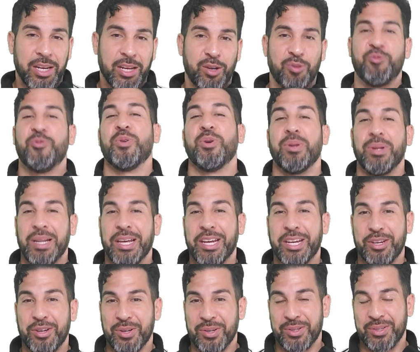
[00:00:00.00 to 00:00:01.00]
and feel
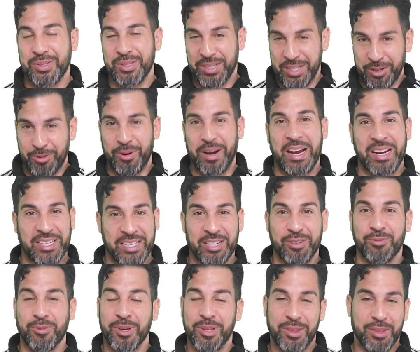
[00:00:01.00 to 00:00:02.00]
like you're
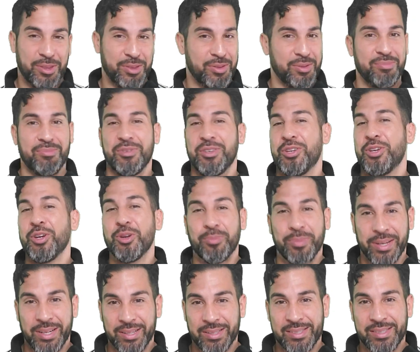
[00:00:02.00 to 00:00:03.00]
interacting with
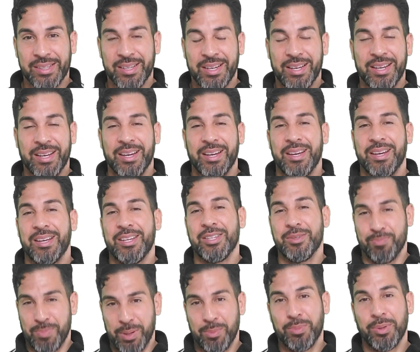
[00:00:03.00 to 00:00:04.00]
humans,
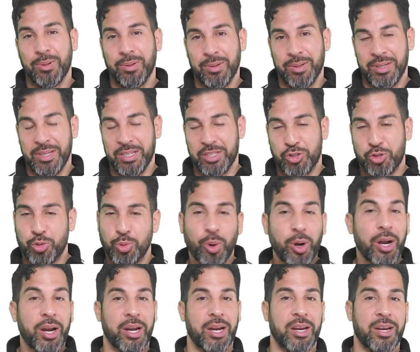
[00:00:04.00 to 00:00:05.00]
Bumble is
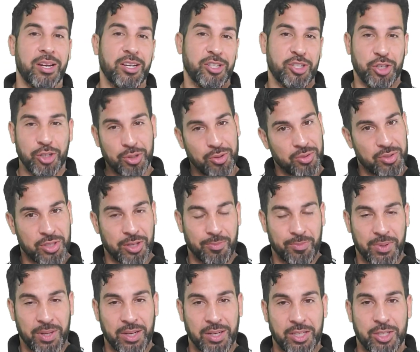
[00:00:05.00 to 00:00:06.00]
trying to do
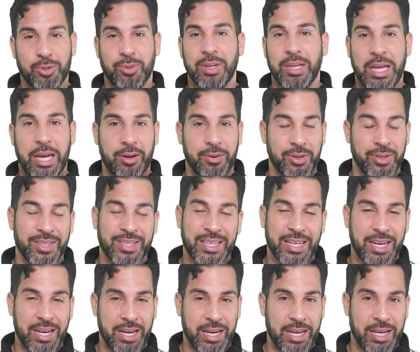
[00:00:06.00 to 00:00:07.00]
something to allow you to
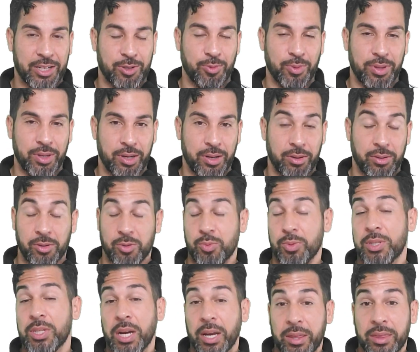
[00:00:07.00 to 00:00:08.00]
connect with others,
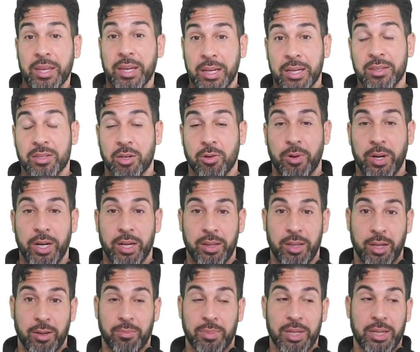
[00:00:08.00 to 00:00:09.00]
which I think is a great
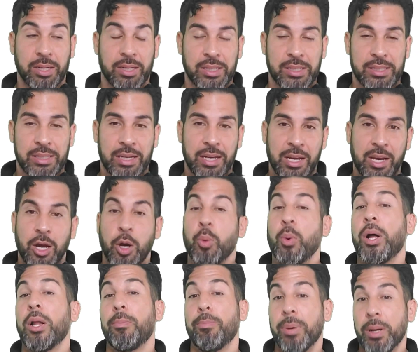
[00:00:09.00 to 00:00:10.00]
thing, because
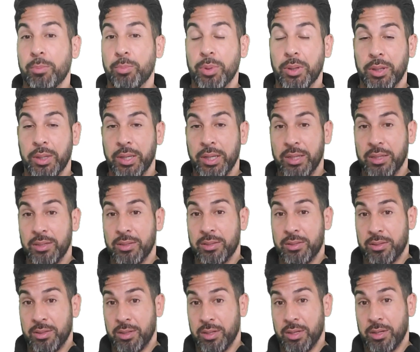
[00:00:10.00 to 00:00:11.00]
while Bumble
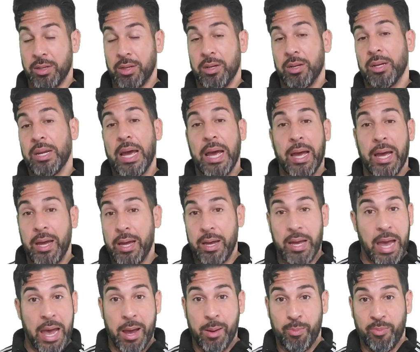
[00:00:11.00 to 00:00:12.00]
is an
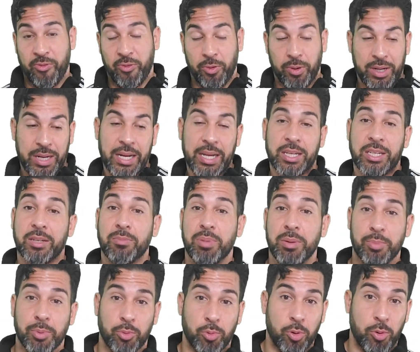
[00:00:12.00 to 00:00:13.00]
app for connecting
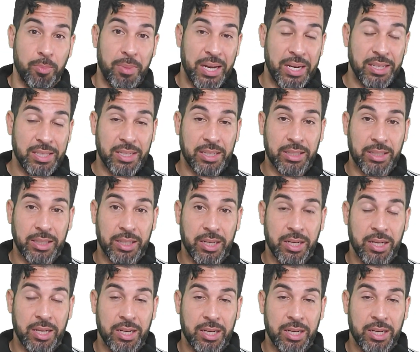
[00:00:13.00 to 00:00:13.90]
people romantically,